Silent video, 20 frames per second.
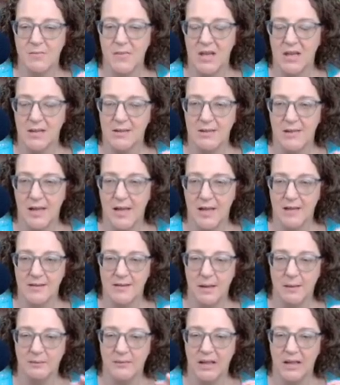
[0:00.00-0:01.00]
me and saying
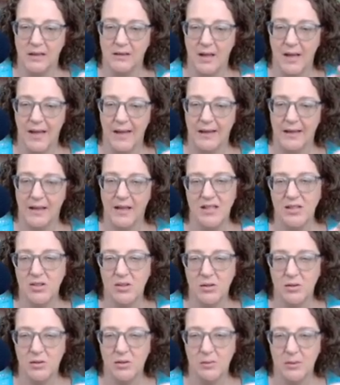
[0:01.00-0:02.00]
something like, I
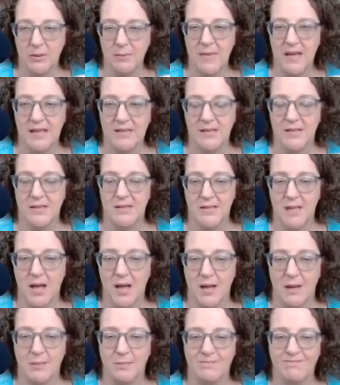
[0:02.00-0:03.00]
knew you would mess this
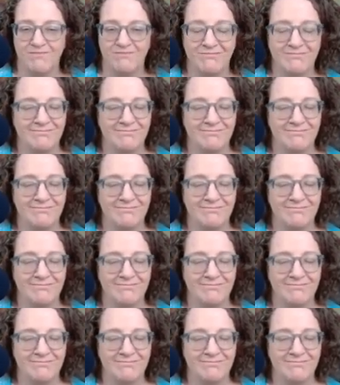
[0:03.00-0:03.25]
up.